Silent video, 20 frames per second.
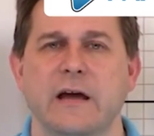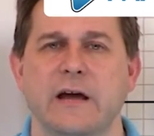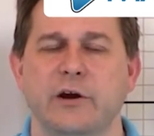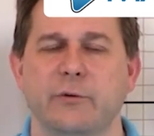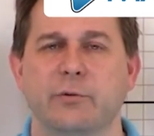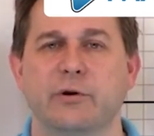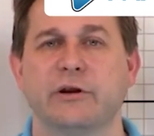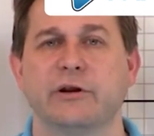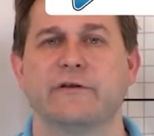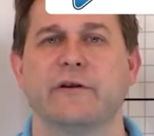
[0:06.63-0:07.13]

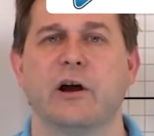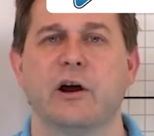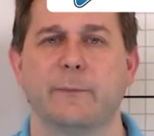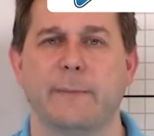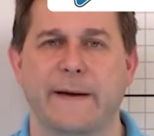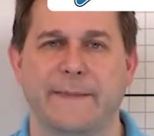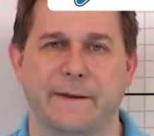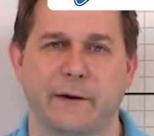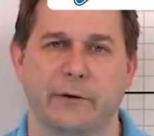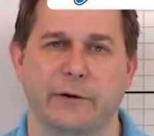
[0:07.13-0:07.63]
Here we're going to talk
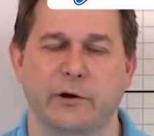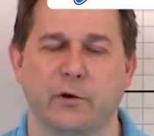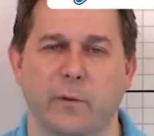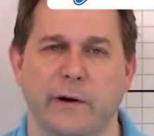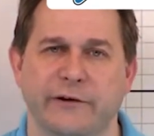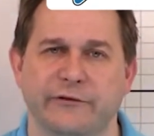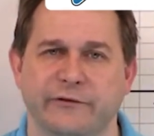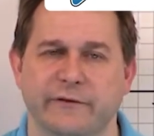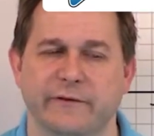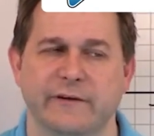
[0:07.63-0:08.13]
about their
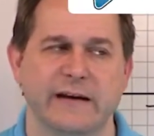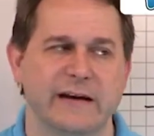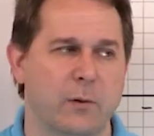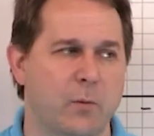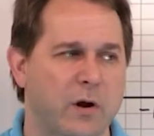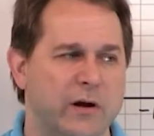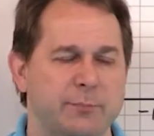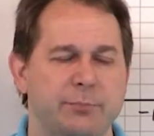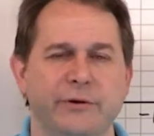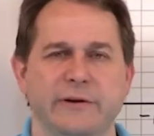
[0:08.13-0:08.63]
equations, and I
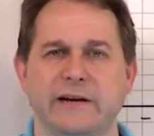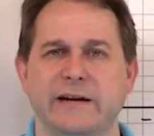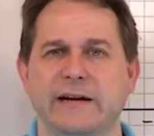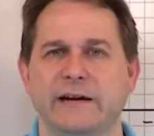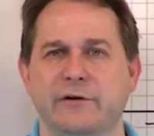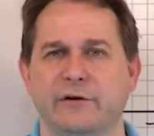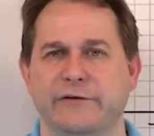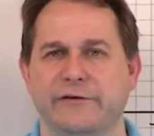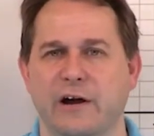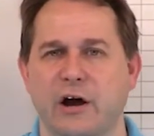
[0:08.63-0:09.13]
want to put it
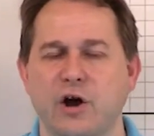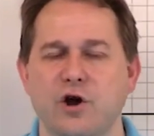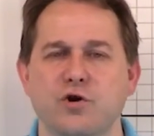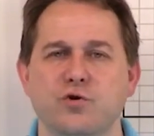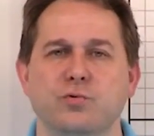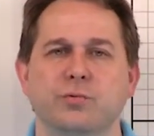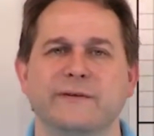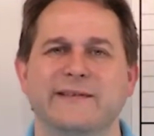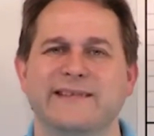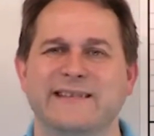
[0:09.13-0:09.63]
in its
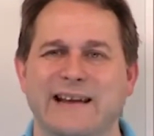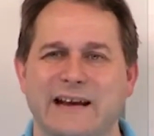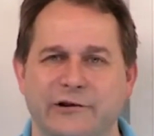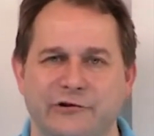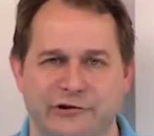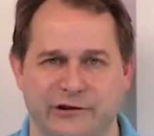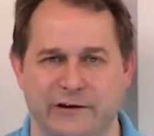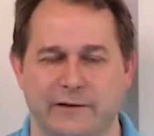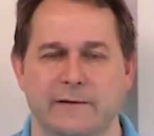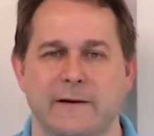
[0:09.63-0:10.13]
own
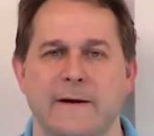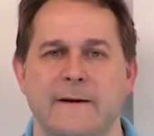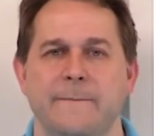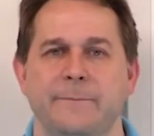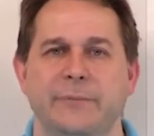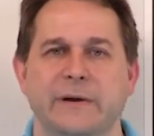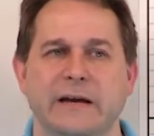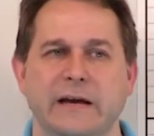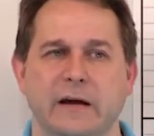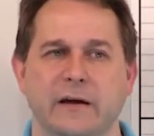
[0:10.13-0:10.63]
section
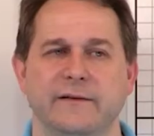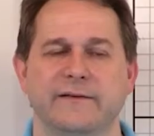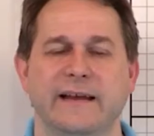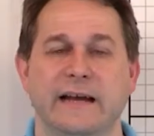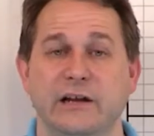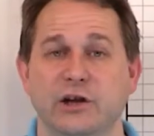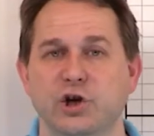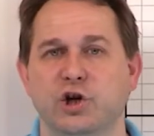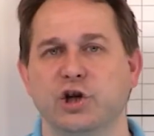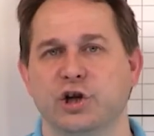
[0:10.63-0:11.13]
because
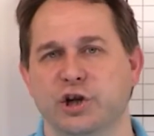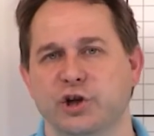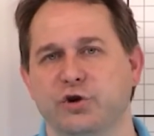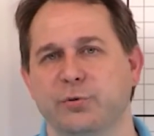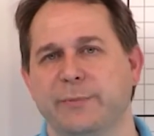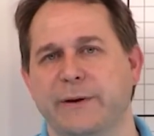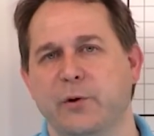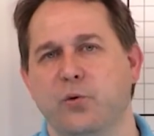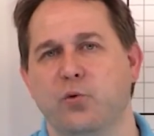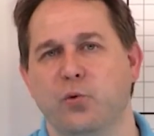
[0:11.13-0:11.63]
they look a
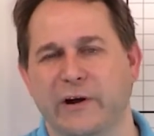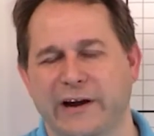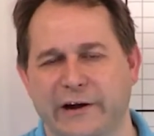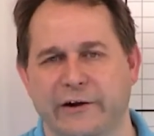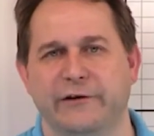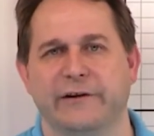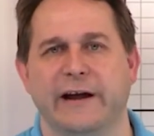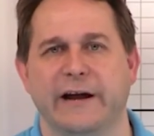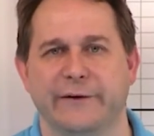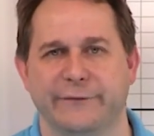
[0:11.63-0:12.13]
little bit
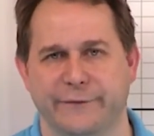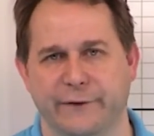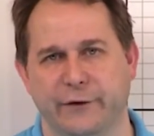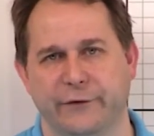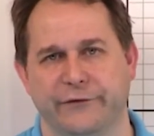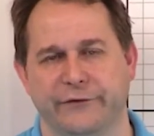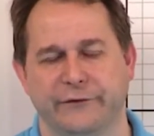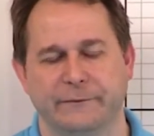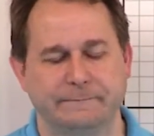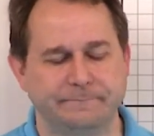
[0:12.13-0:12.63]
weird at
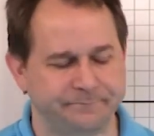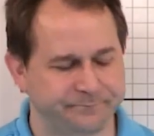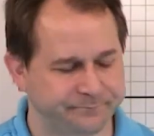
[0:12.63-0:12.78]
first.